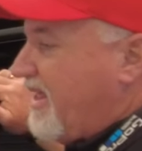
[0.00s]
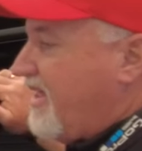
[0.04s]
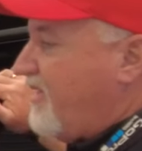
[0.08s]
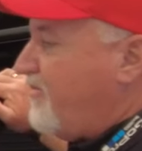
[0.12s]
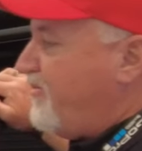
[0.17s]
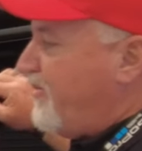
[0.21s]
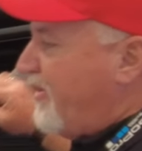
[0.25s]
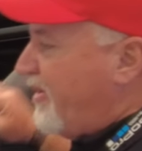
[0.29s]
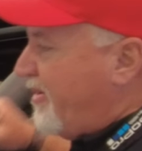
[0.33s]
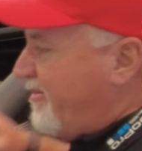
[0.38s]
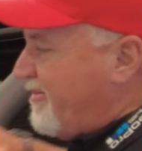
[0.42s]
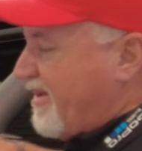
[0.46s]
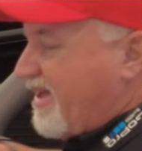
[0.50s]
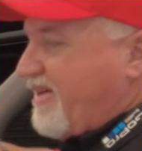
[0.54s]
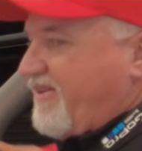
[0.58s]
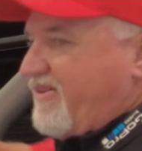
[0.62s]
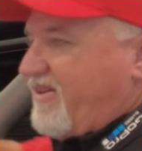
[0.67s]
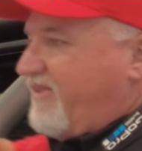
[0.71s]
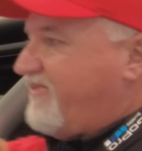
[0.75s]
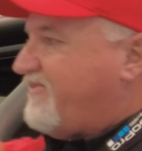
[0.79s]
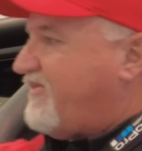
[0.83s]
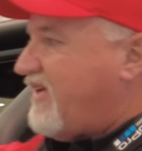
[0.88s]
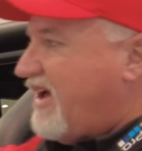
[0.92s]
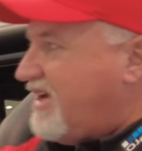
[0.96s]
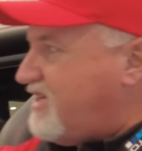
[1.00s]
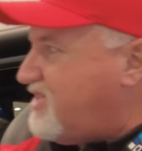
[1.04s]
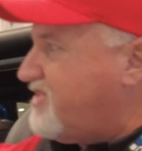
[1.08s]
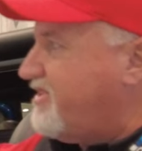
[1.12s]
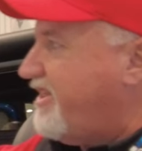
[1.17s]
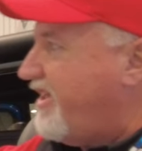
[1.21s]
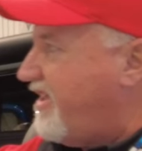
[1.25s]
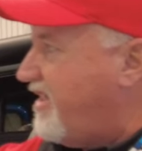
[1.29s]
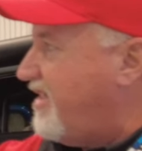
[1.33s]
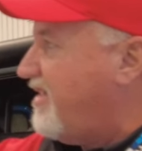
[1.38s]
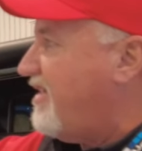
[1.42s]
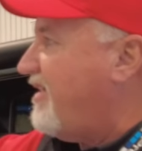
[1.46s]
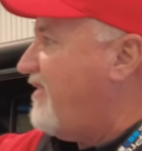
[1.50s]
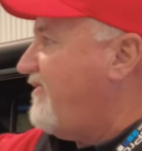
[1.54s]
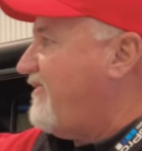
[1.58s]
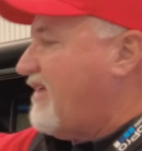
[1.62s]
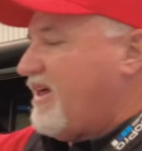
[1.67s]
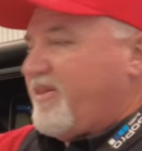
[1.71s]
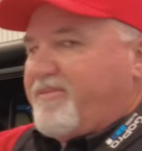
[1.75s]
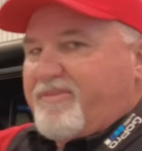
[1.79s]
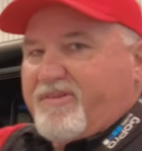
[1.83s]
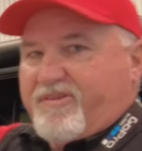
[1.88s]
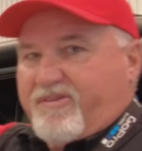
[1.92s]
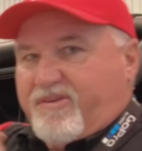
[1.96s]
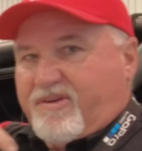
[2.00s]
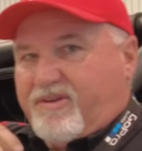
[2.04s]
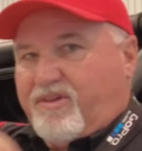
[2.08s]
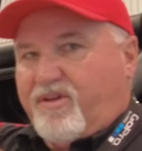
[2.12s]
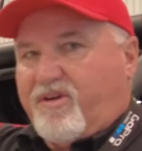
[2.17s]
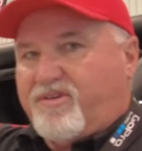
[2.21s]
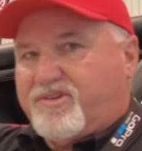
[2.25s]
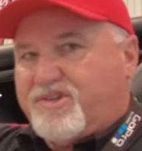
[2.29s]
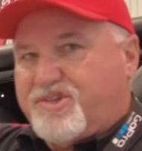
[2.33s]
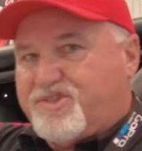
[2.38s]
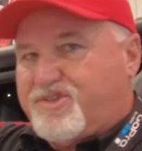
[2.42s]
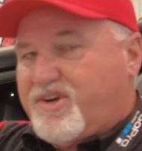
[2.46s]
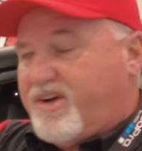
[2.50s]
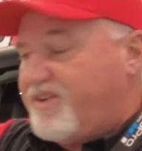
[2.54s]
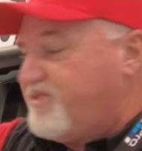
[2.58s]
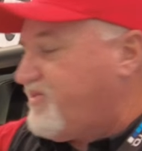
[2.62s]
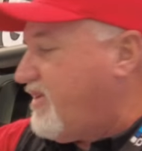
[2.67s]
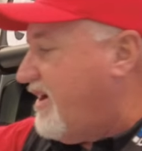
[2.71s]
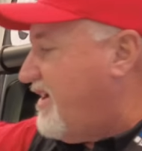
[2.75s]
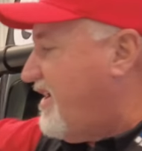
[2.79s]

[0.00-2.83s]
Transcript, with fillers: It will be uh, eventually available for larger trucks.